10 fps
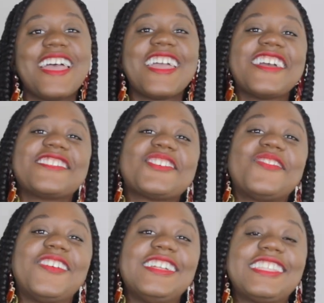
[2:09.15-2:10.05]
and the
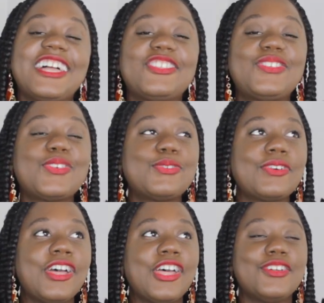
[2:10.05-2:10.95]
one that
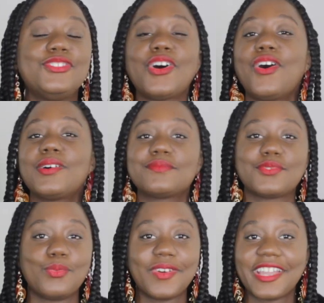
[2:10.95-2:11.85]
you don't
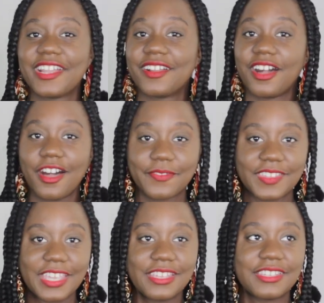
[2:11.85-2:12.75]
wear
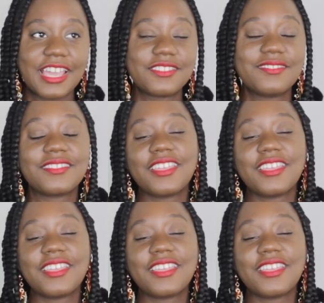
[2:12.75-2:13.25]
often, that,